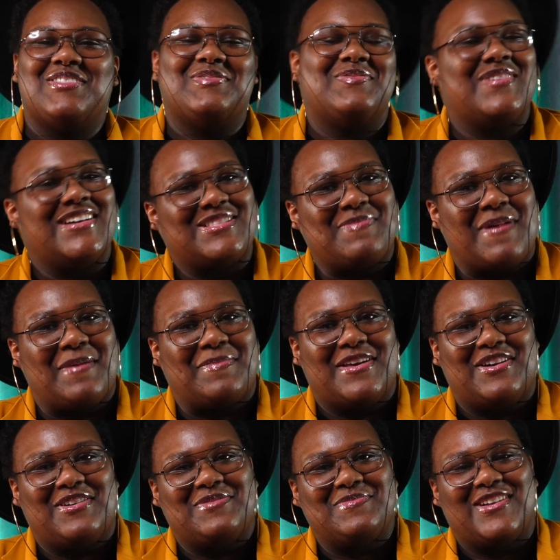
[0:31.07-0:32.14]
What's poppin',
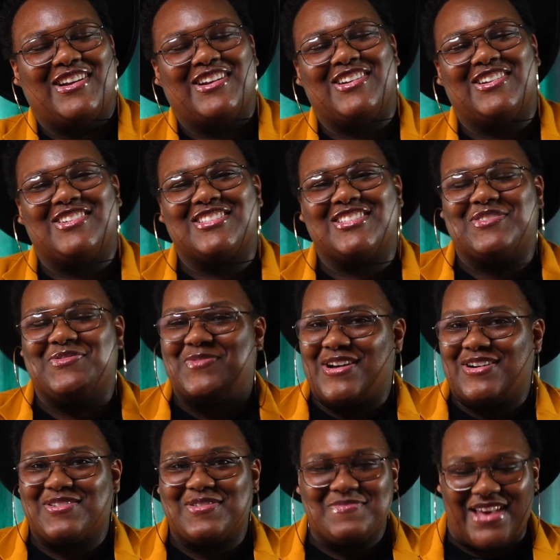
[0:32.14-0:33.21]
homegirls?
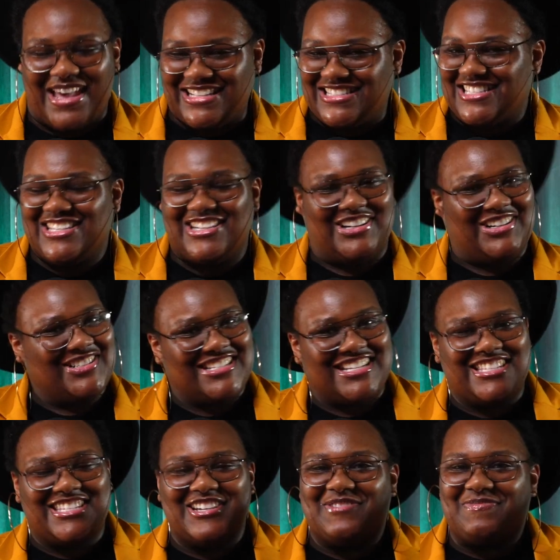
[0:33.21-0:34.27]
Welcome back to the Girl
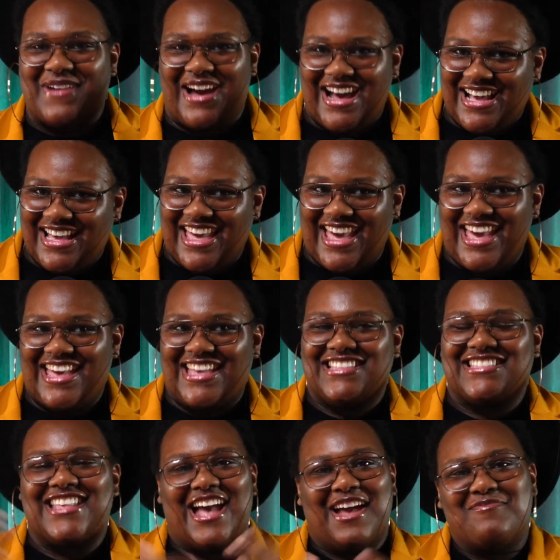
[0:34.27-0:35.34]
Just Heal
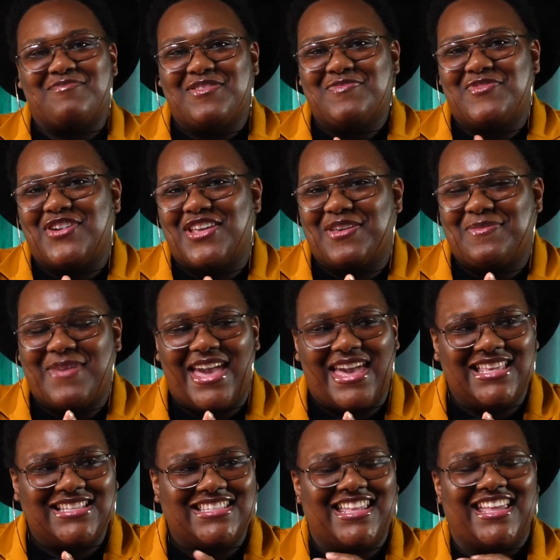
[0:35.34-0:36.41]
podcast. I'm Neimoya
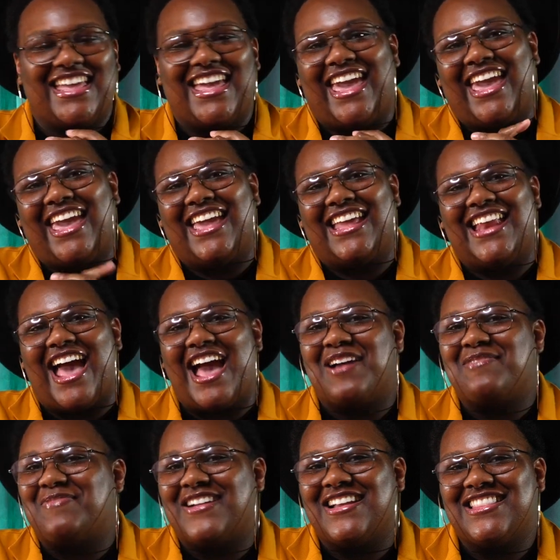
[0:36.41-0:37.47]
Basden, and I
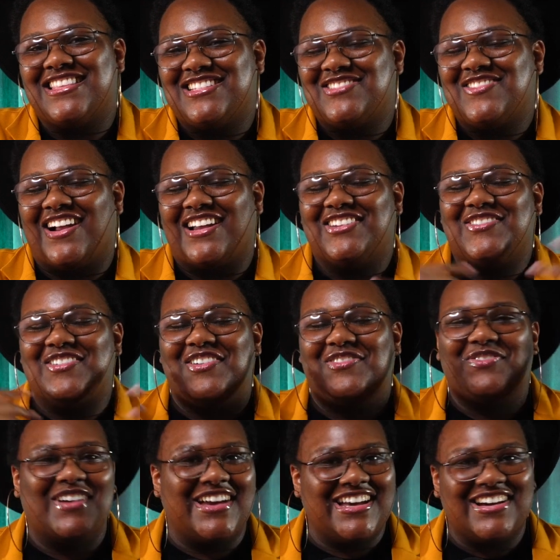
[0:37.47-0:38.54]
pray that you are
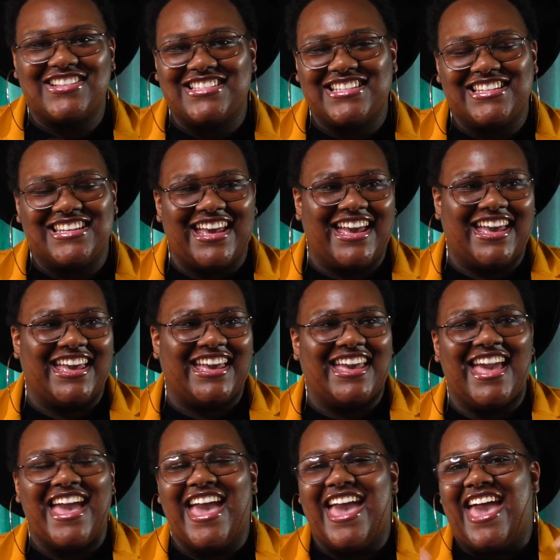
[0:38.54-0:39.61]
doing well today.
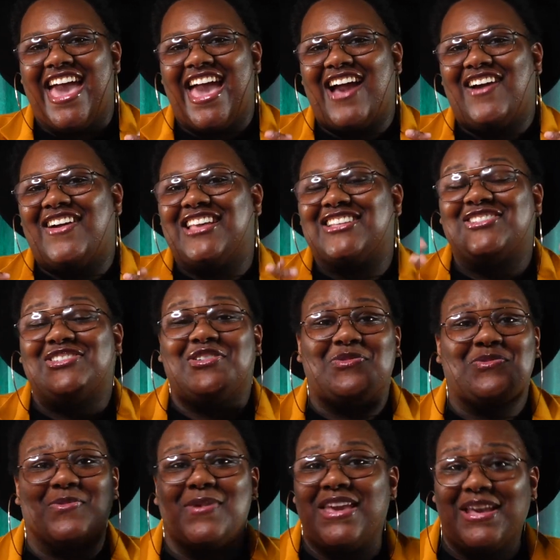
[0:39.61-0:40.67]
How has your
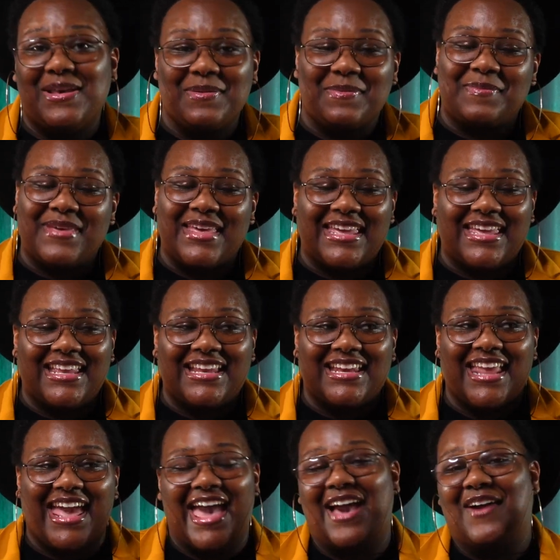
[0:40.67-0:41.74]
week been?
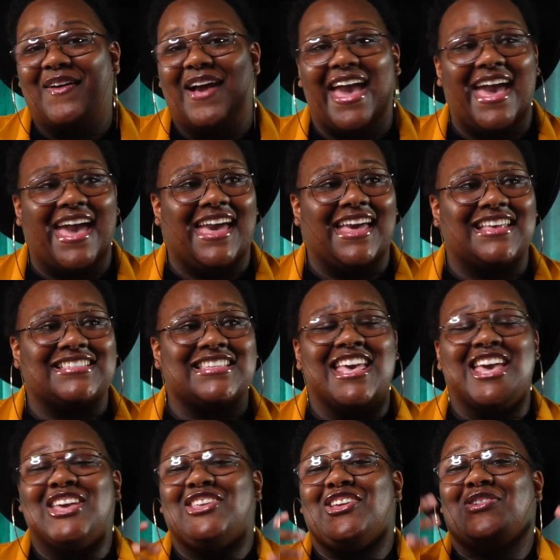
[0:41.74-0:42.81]
How has
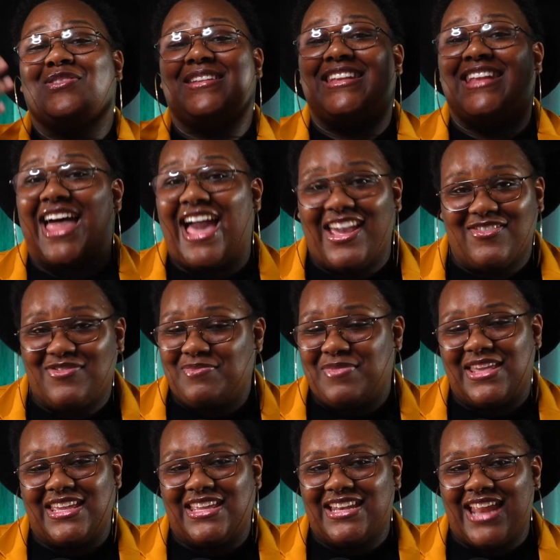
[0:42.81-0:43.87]
your life
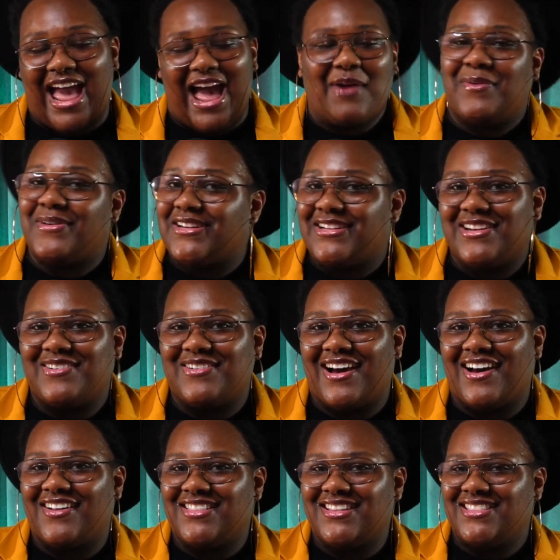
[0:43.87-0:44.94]
been? I want to know
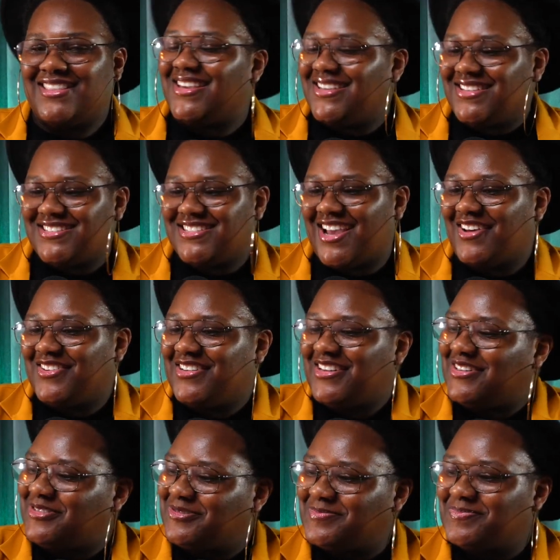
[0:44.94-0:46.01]
all the things y'all
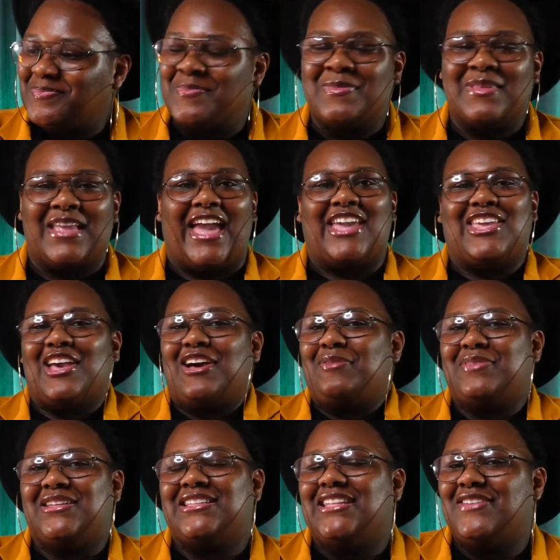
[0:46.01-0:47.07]
know, and y'all
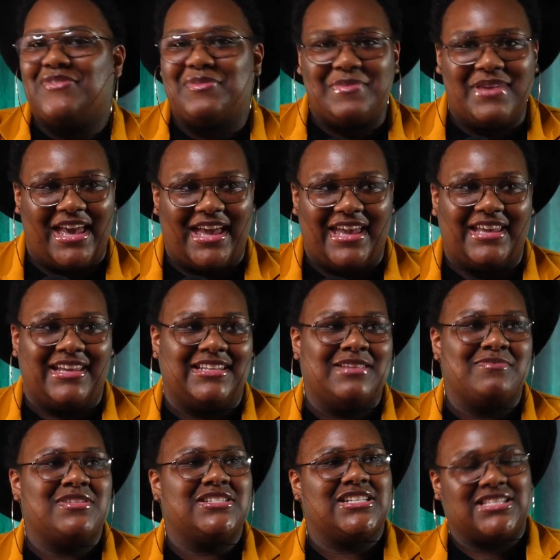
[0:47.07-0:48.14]
be leaving me hanging.
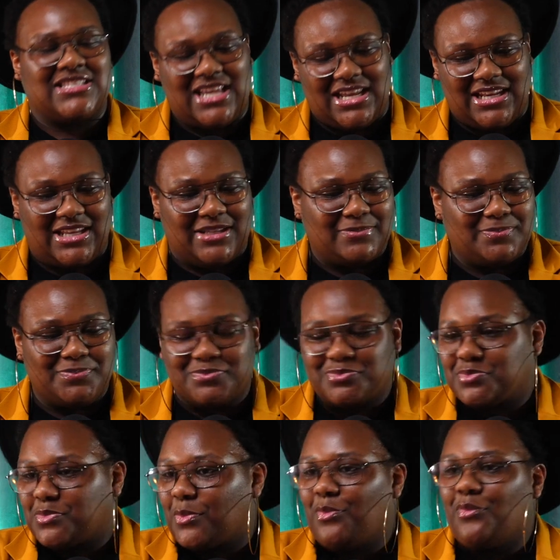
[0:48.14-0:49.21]
Let me just say that,
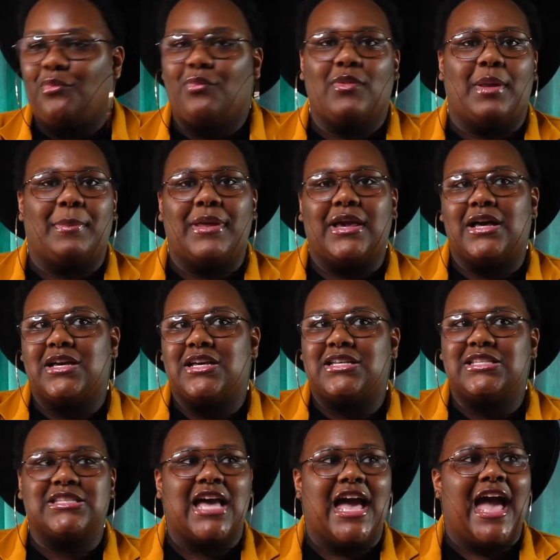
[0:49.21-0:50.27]

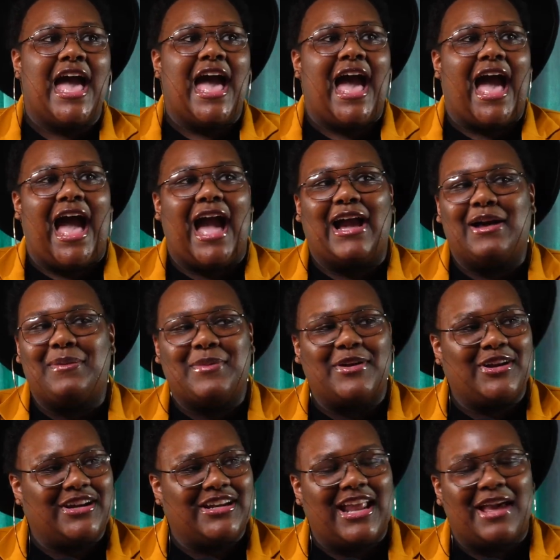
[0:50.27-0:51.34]
because I come
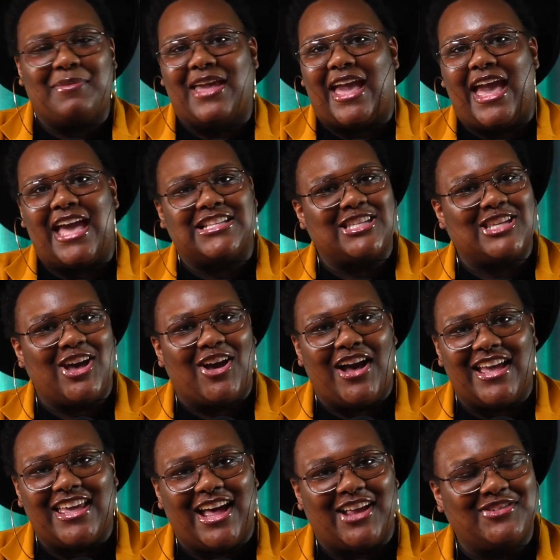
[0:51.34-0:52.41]
here and I be asking y'all
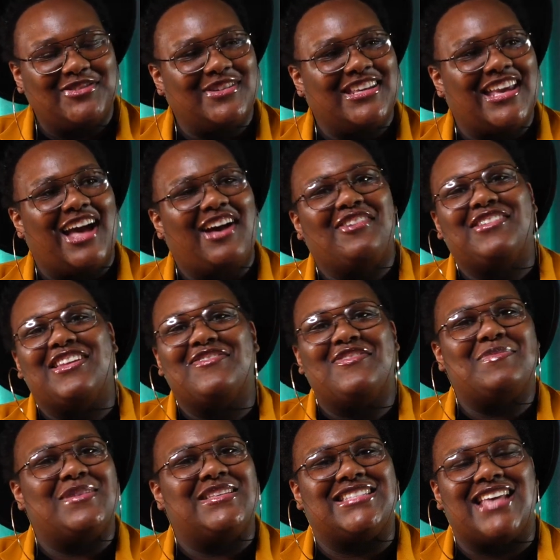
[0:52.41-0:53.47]
how y'all doing. Y'all don't
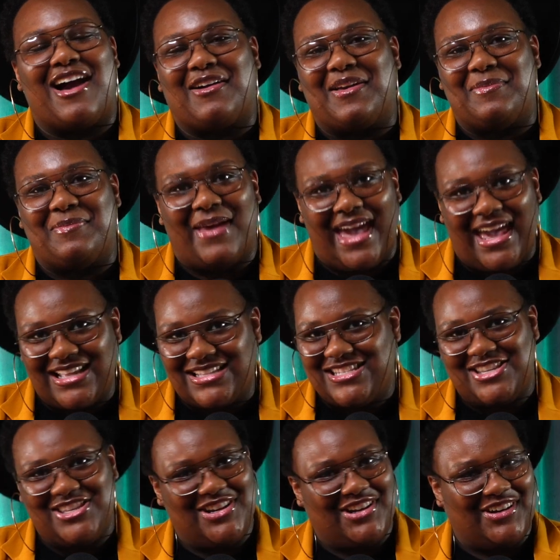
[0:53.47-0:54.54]
even be talking back
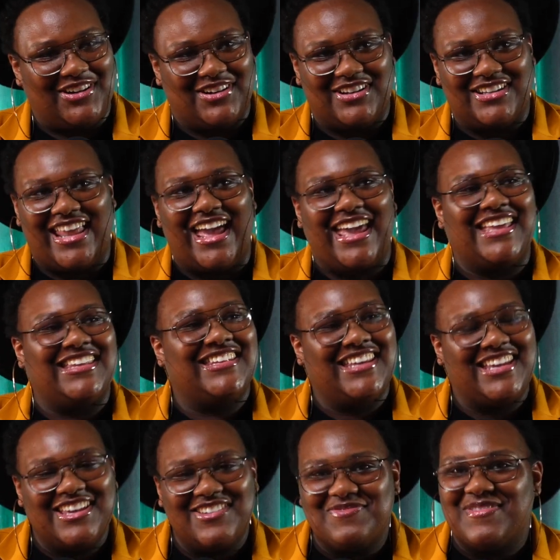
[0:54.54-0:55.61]
to your girl. Like,
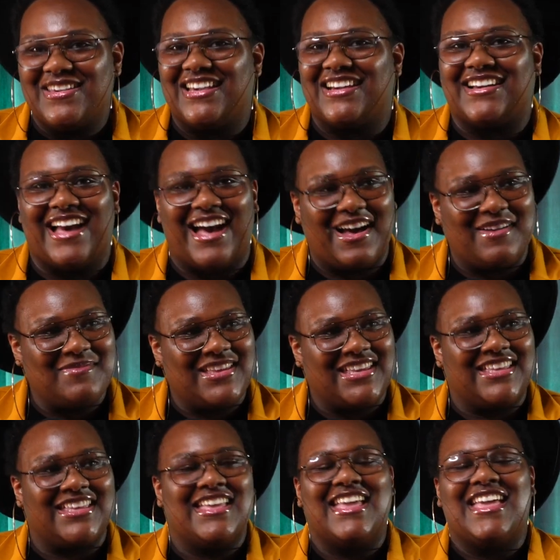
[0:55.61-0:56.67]
leave me a
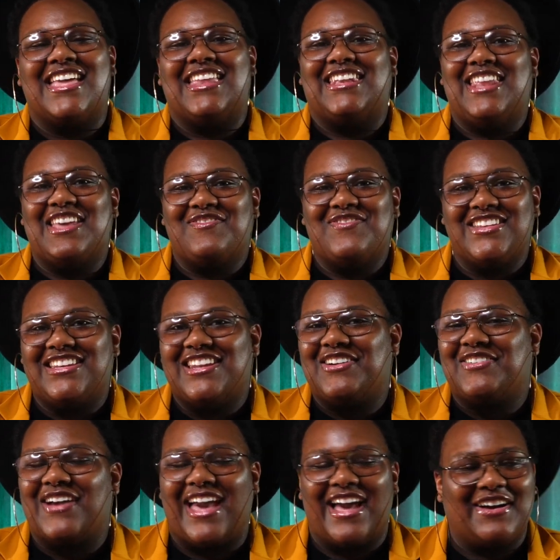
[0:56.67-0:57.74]
comment. Let me
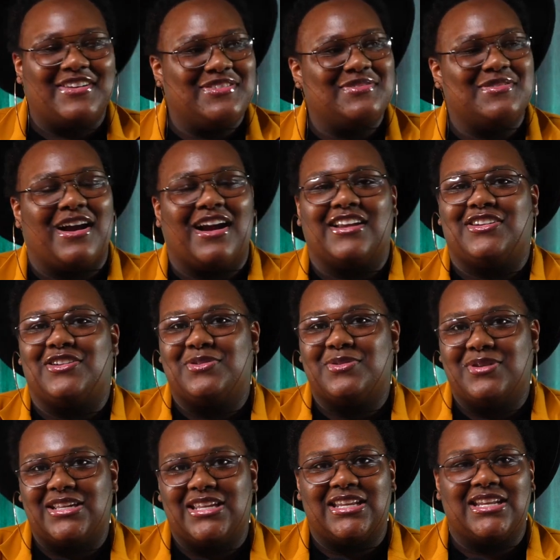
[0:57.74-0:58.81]
know how you are
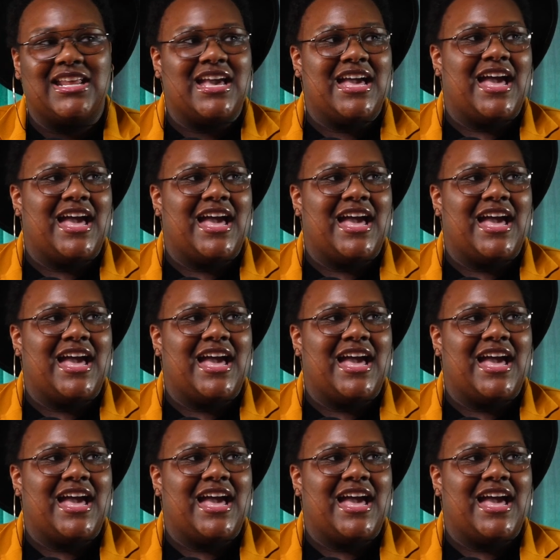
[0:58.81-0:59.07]
doing.